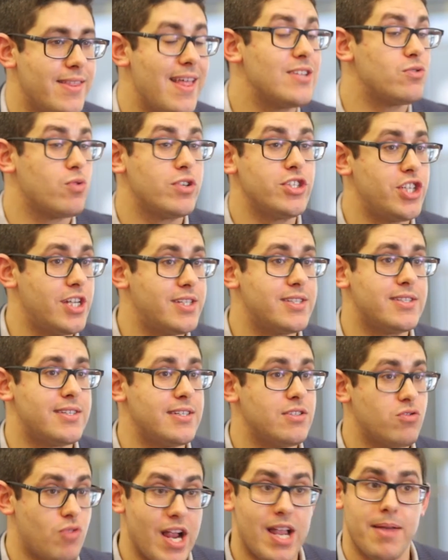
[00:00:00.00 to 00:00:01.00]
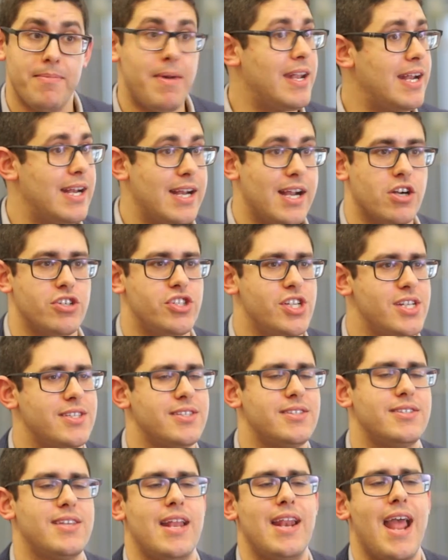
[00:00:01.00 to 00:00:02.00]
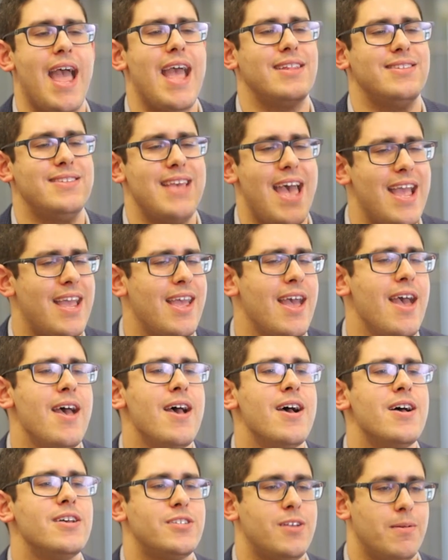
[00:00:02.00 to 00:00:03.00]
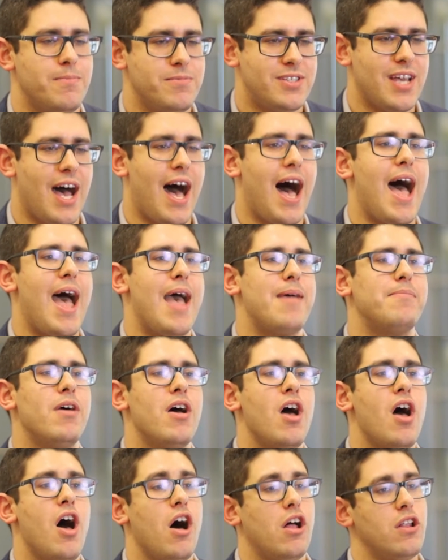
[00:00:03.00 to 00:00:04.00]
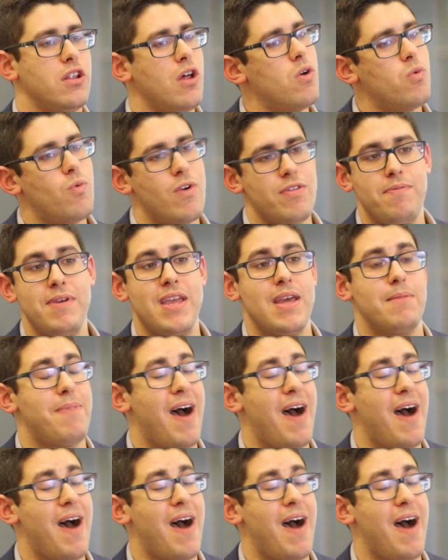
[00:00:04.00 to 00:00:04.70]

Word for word: And that's what Jesus is recommending here. Jesus is saying, "Hey, take some time alone with me."